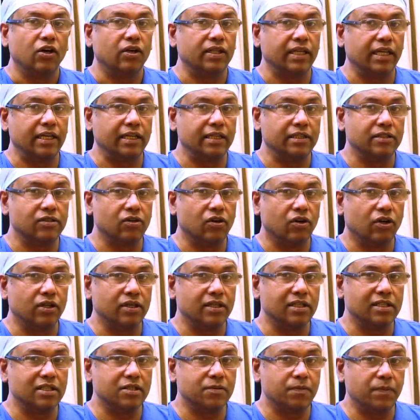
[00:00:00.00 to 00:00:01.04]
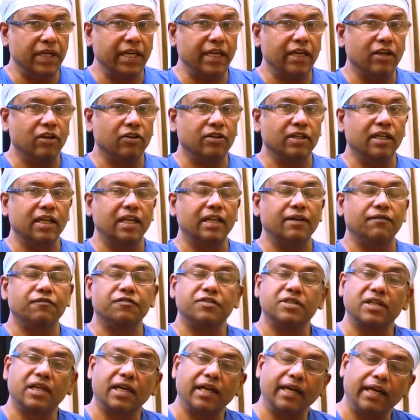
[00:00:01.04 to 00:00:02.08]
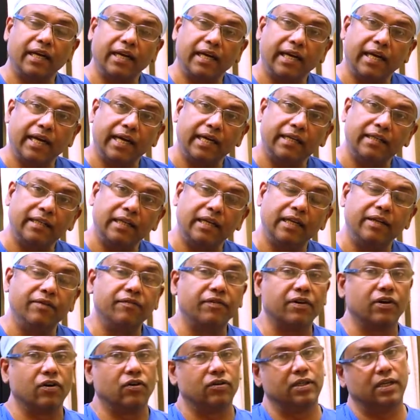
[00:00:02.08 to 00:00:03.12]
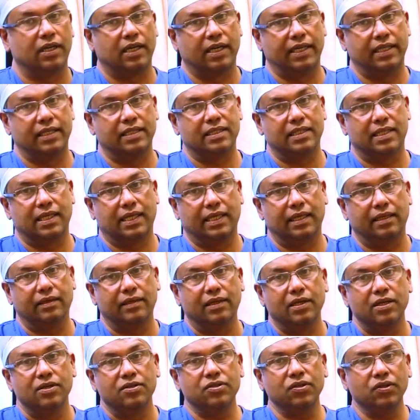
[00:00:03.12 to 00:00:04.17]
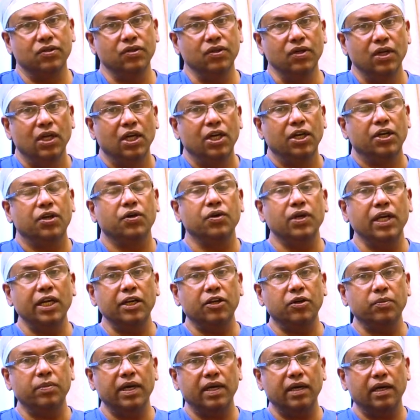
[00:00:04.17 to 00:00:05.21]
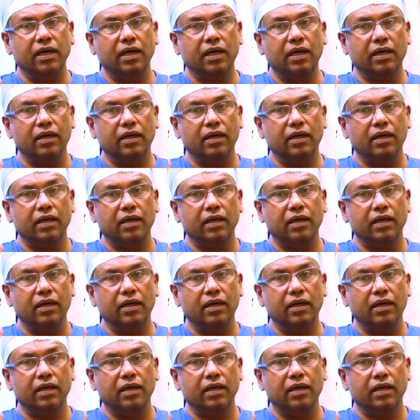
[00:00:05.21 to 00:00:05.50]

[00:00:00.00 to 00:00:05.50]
That is on the spleen on the left side and the liver on the right side. So you need to be